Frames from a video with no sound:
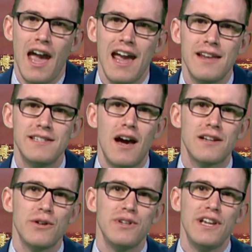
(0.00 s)
And
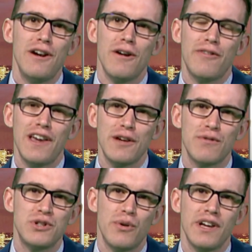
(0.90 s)
Dr. Yenor, thank you
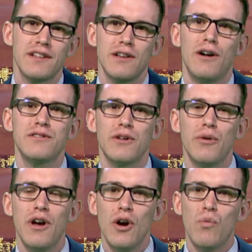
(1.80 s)
for joining us also.